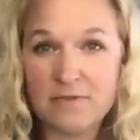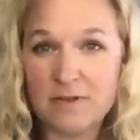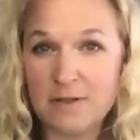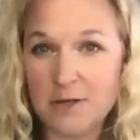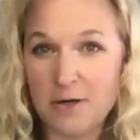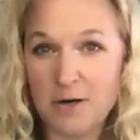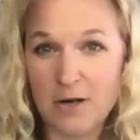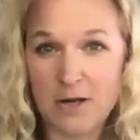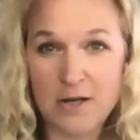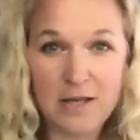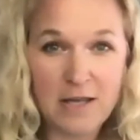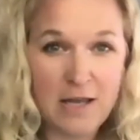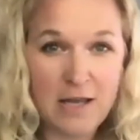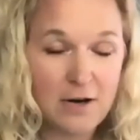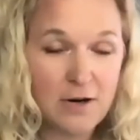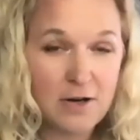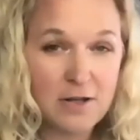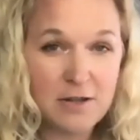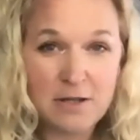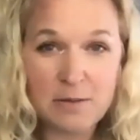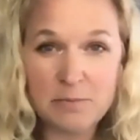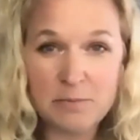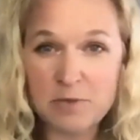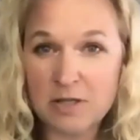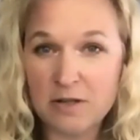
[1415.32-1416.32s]
You know, I
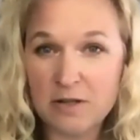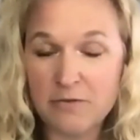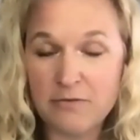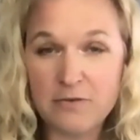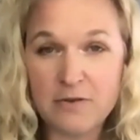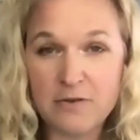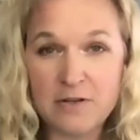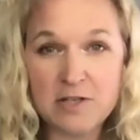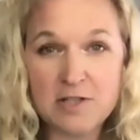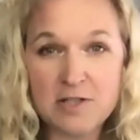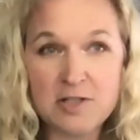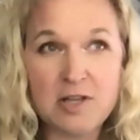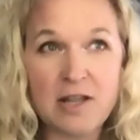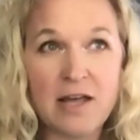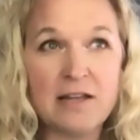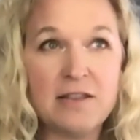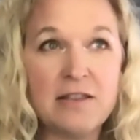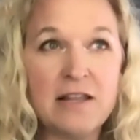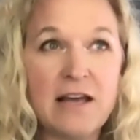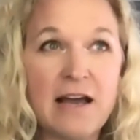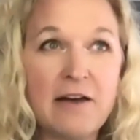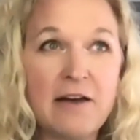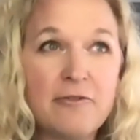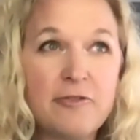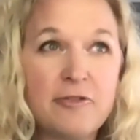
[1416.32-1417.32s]
carried them to the finish
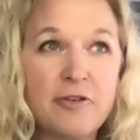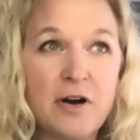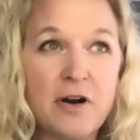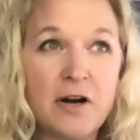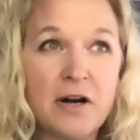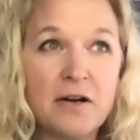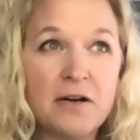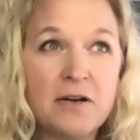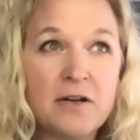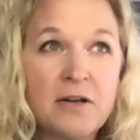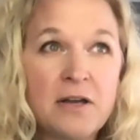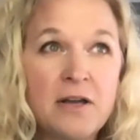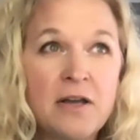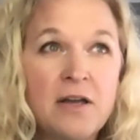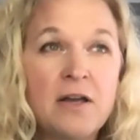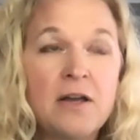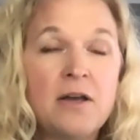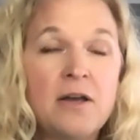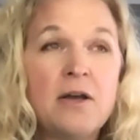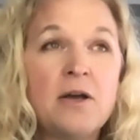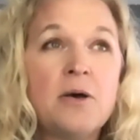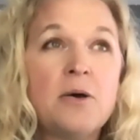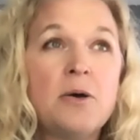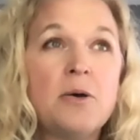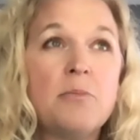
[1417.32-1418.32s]
line that far,
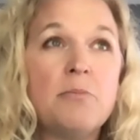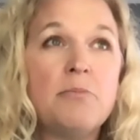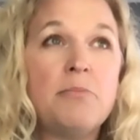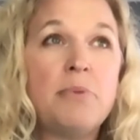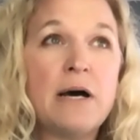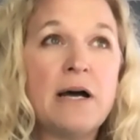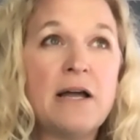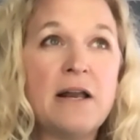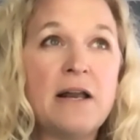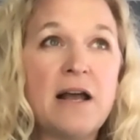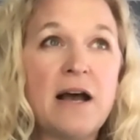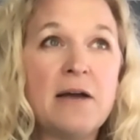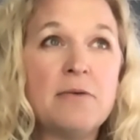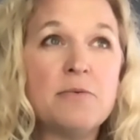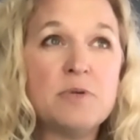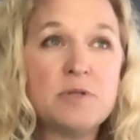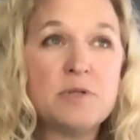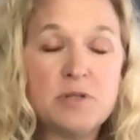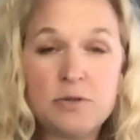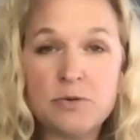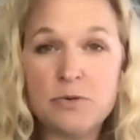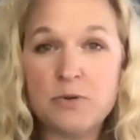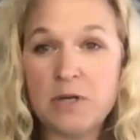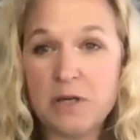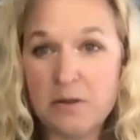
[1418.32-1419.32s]
but I
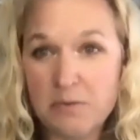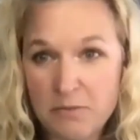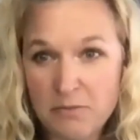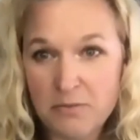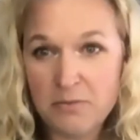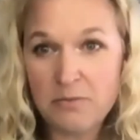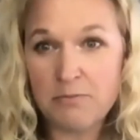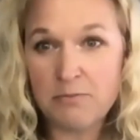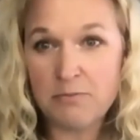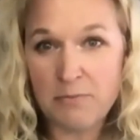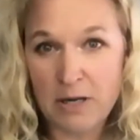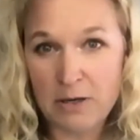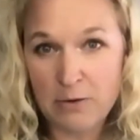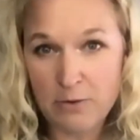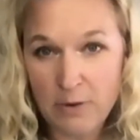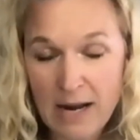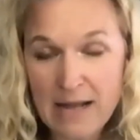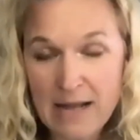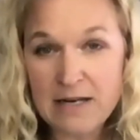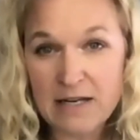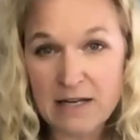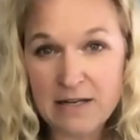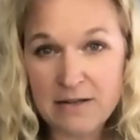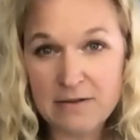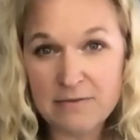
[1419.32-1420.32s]
was doing my
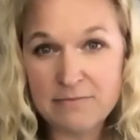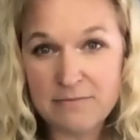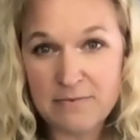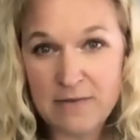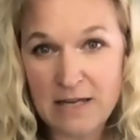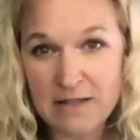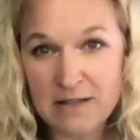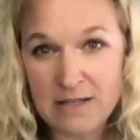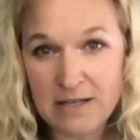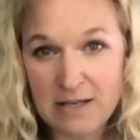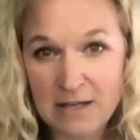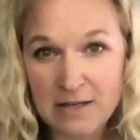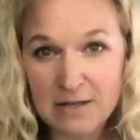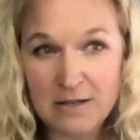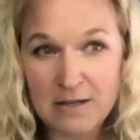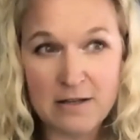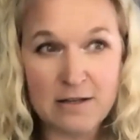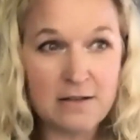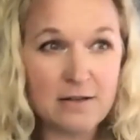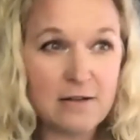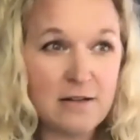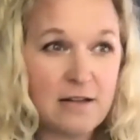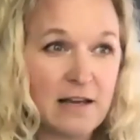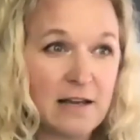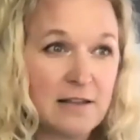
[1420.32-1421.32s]
grading at the end of
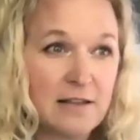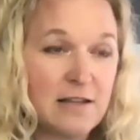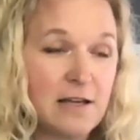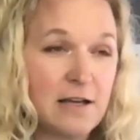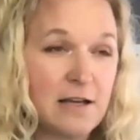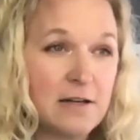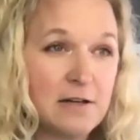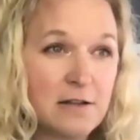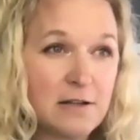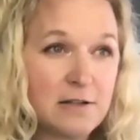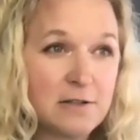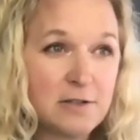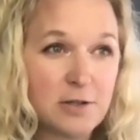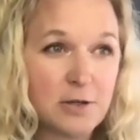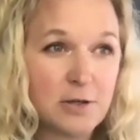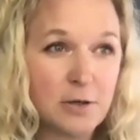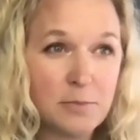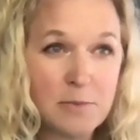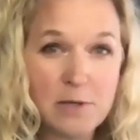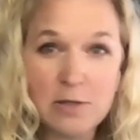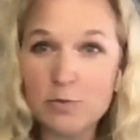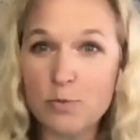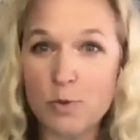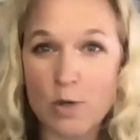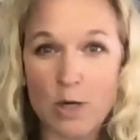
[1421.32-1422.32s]
the
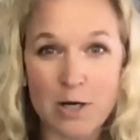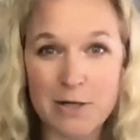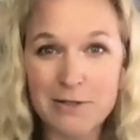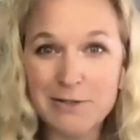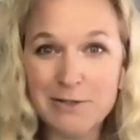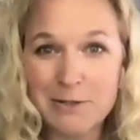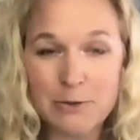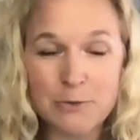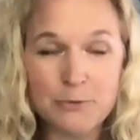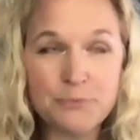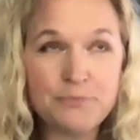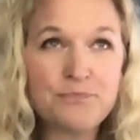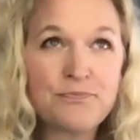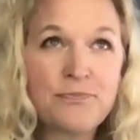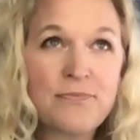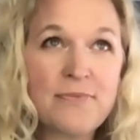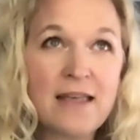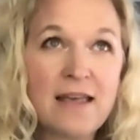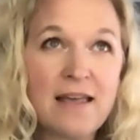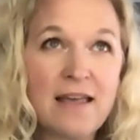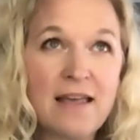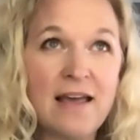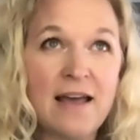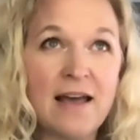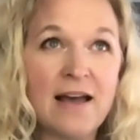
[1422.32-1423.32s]
term, as we all do.
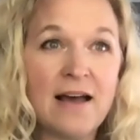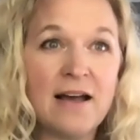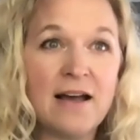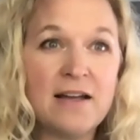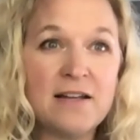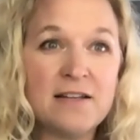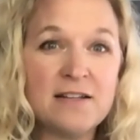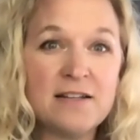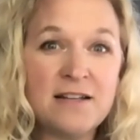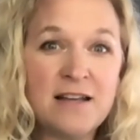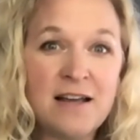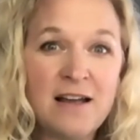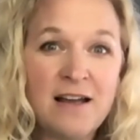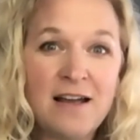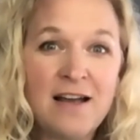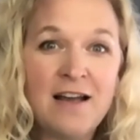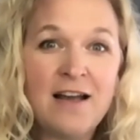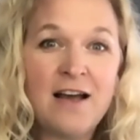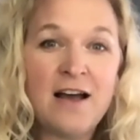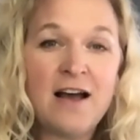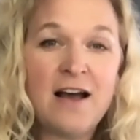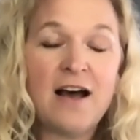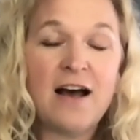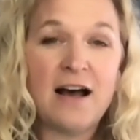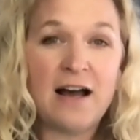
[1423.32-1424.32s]
And
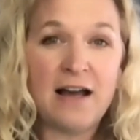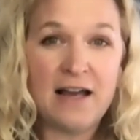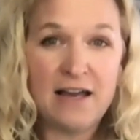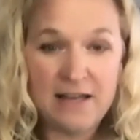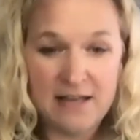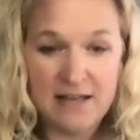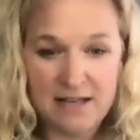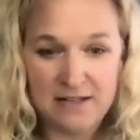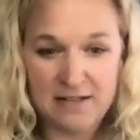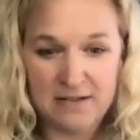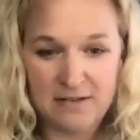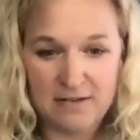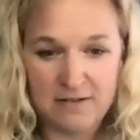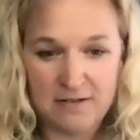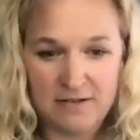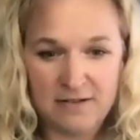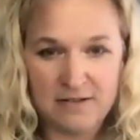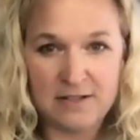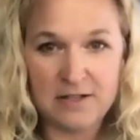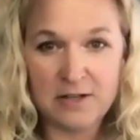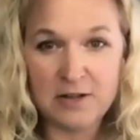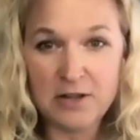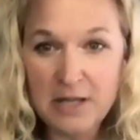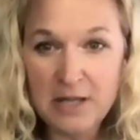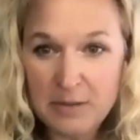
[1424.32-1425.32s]
I had
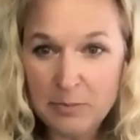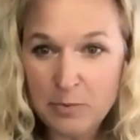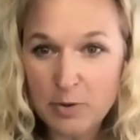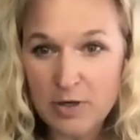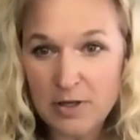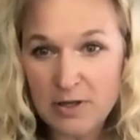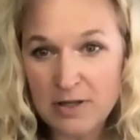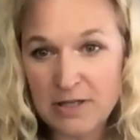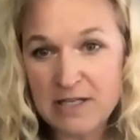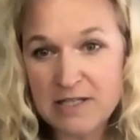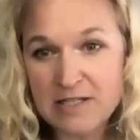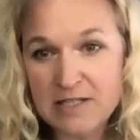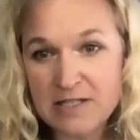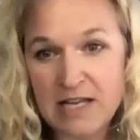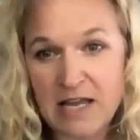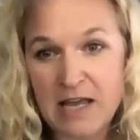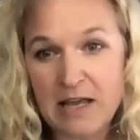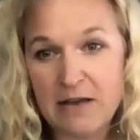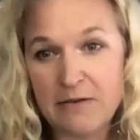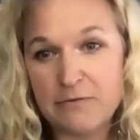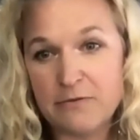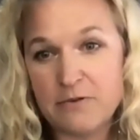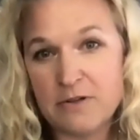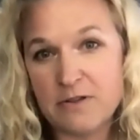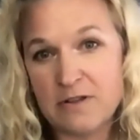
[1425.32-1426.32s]
deliberately
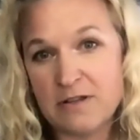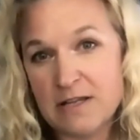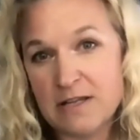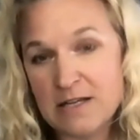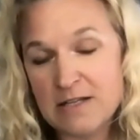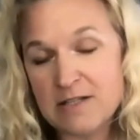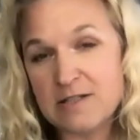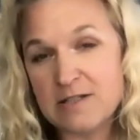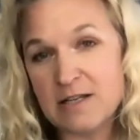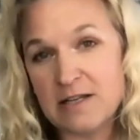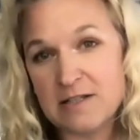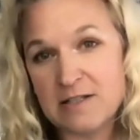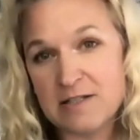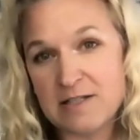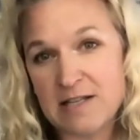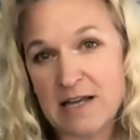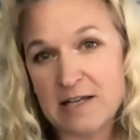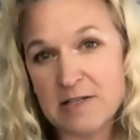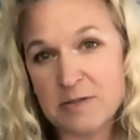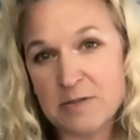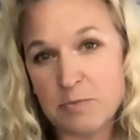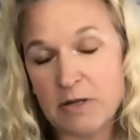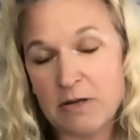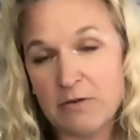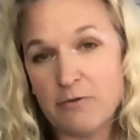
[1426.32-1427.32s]
saved this
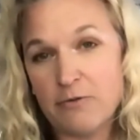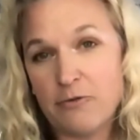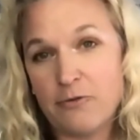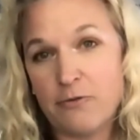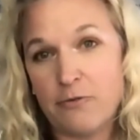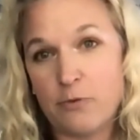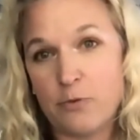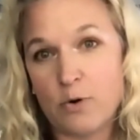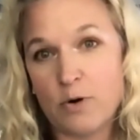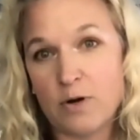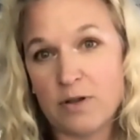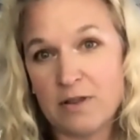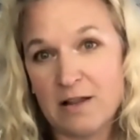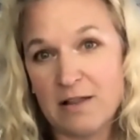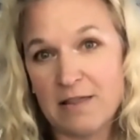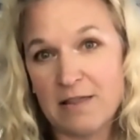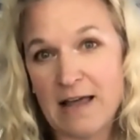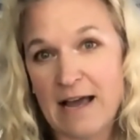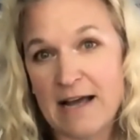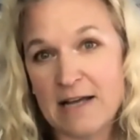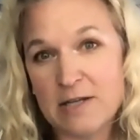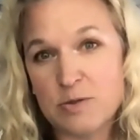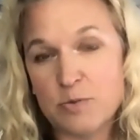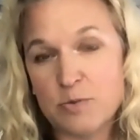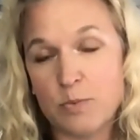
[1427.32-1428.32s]
assessment for the
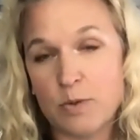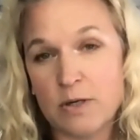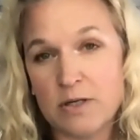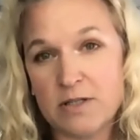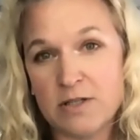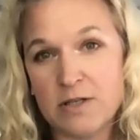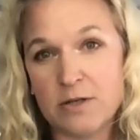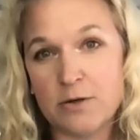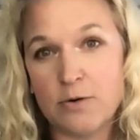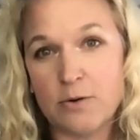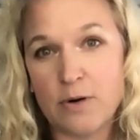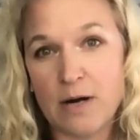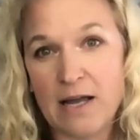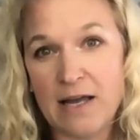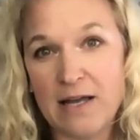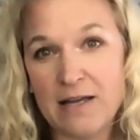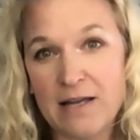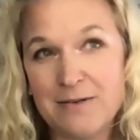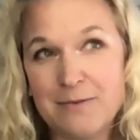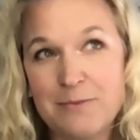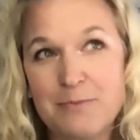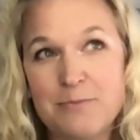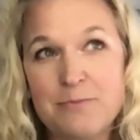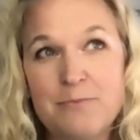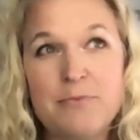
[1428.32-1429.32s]
last one to
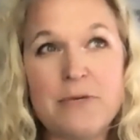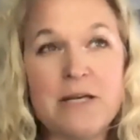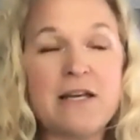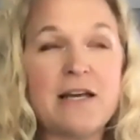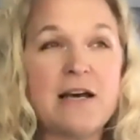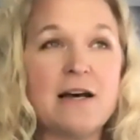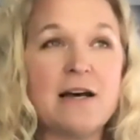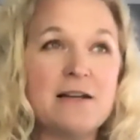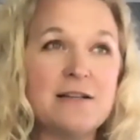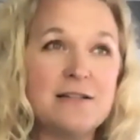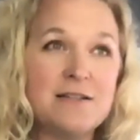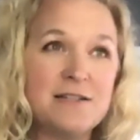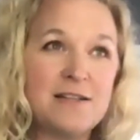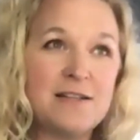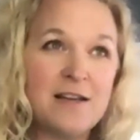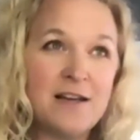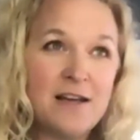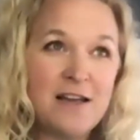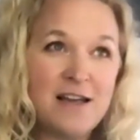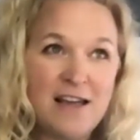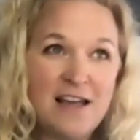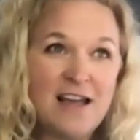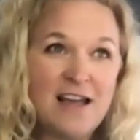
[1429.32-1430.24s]
grade because